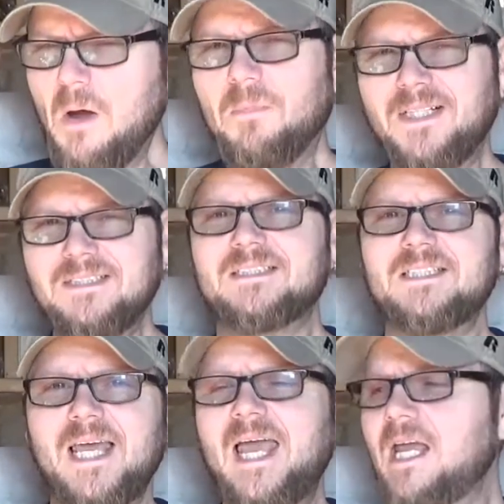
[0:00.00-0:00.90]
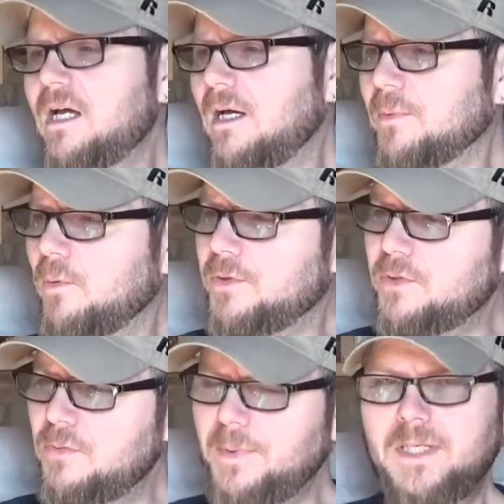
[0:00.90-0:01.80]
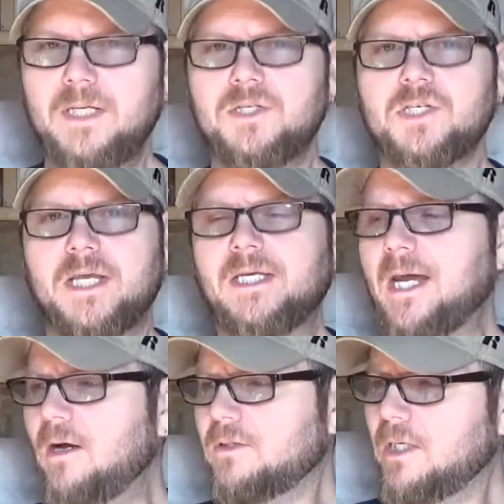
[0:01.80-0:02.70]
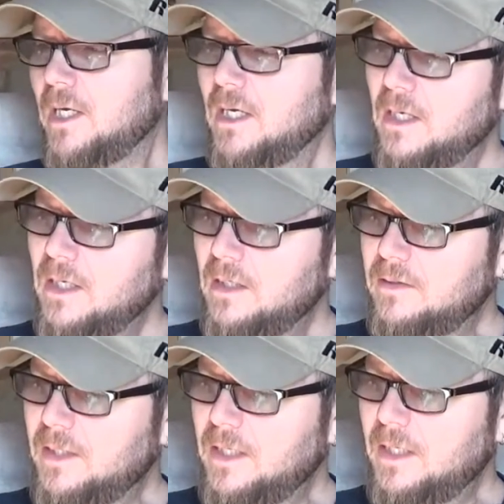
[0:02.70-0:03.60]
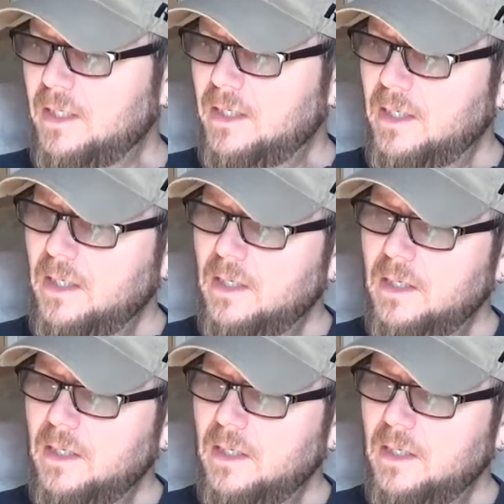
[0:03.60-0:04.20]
But today I'm going to be checking out the